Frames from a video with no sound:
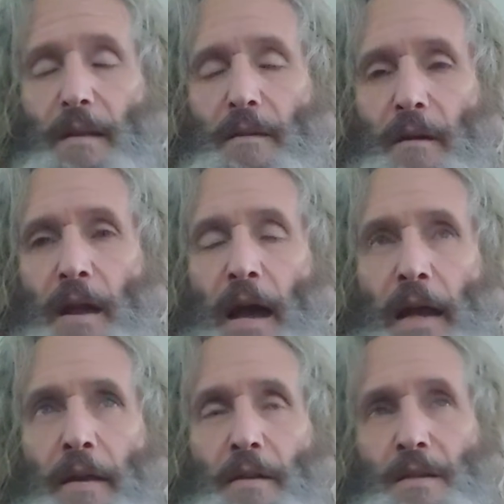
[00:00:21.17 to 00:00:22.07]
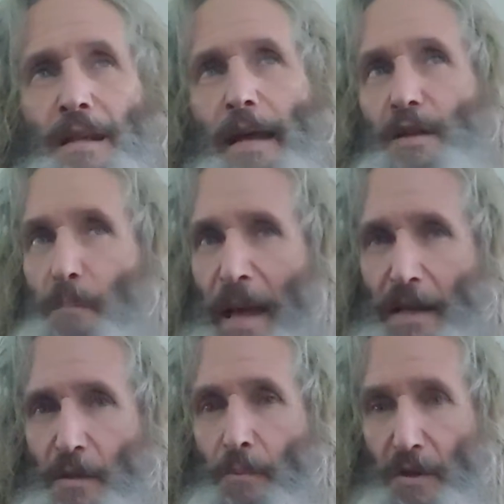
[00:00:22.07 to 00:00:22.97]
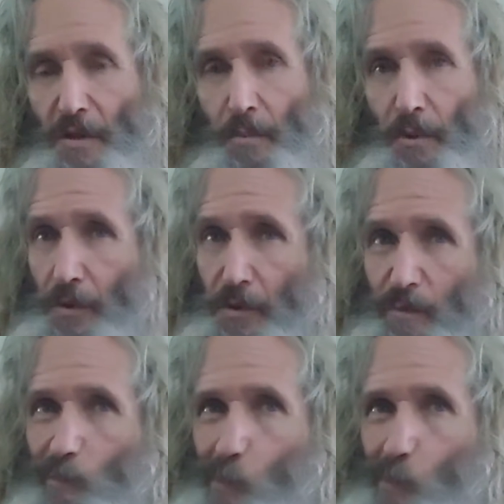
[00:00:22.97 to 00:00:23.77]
There are 9 science-based principles